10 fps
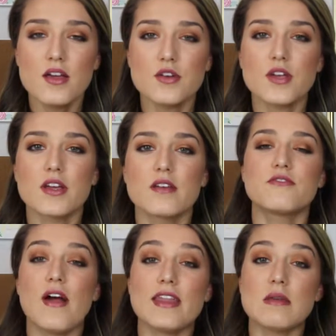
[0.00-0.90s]
You can
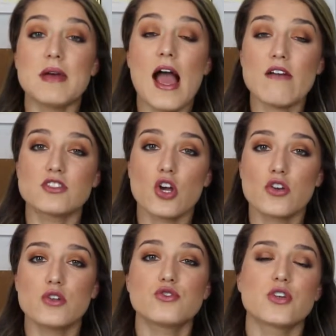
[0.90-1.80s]
find them at
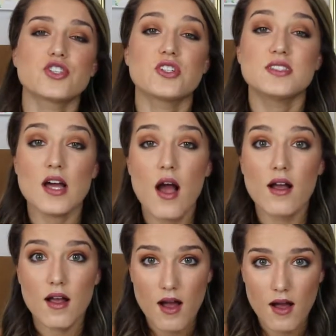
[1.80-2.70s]

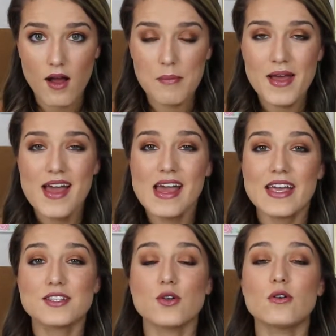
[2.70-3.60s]
avatarnutrition.com.
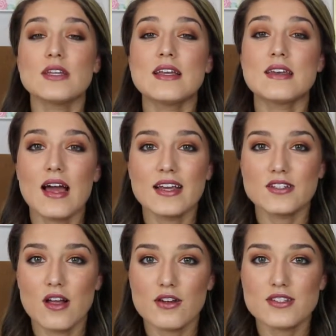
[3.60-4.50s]
It's only
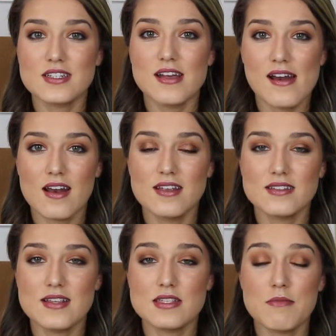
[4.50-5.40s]

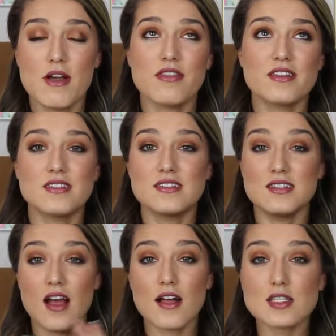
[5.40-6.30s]
$9.99 a month. This is
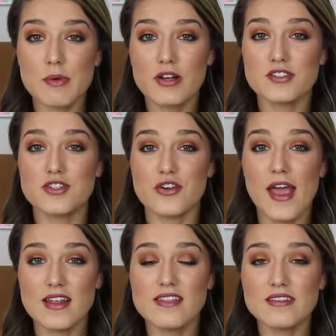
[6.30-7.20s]
not sponsored or
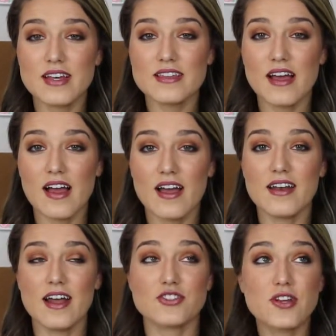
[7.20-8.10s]
anything like
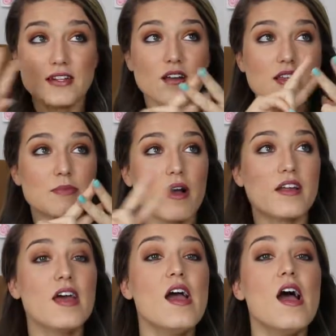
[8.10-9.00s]
that, hashtag
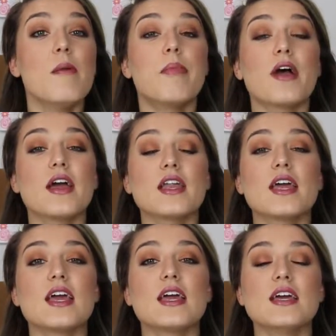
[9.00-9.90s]
non-spawn, but
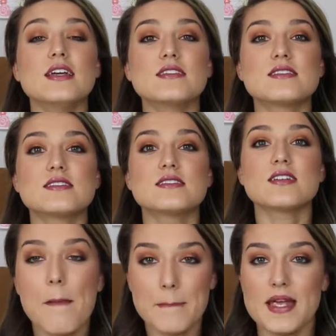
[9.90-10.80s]
it's
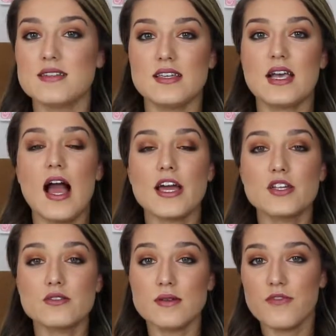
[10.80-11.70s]
amazing. I
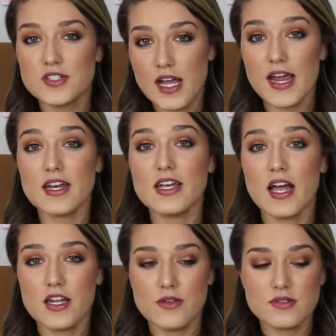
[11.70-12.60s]
use them for dieting.
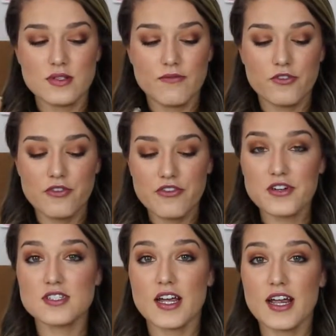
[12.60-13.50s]
I use them for
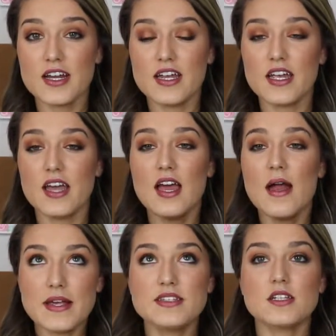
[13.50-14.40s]
reverse dieting.
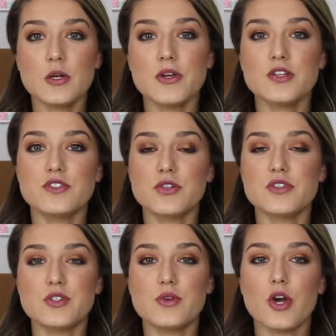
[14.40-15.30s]
Basically what you do
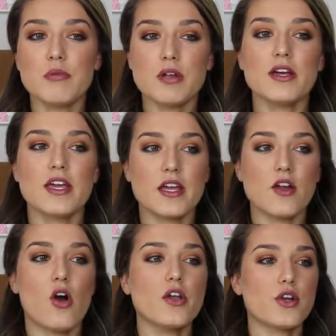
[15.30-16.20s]
is you go plug in
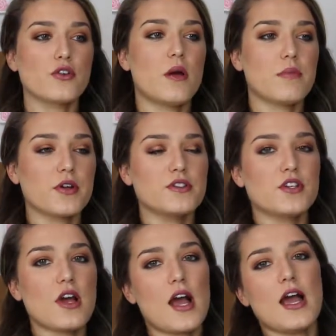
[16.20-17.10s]
all your numbers,
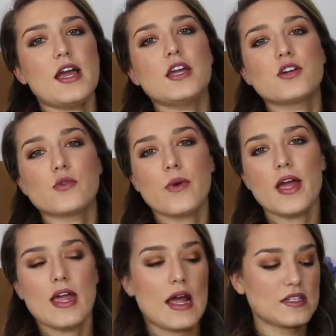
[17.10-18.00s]
your height, your
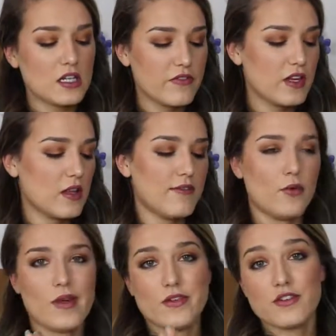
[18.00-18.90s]
weight, activity
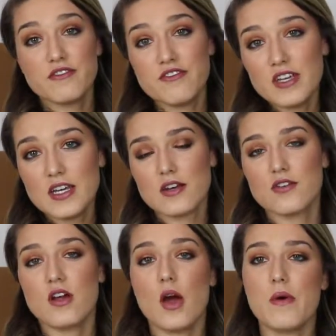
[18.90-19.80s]
level, whether you're vegan
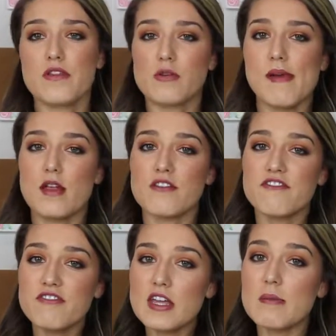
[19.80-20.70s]
or not, whether you're male or
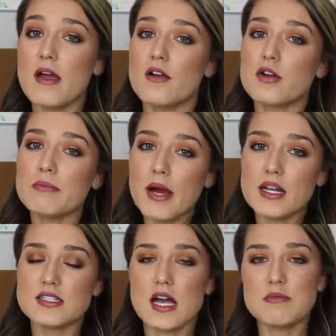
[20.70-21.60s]
female, your
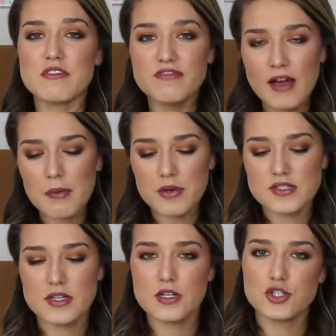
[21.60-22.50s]
body type, your fat
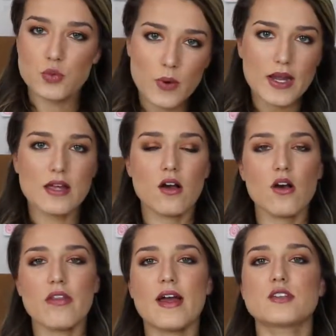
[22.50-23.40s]
percentage, your weight,
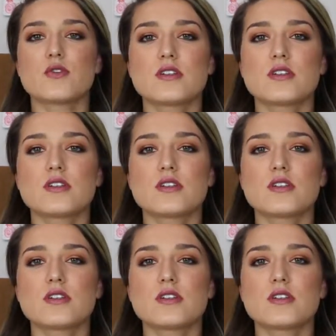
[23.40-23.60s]
all that sort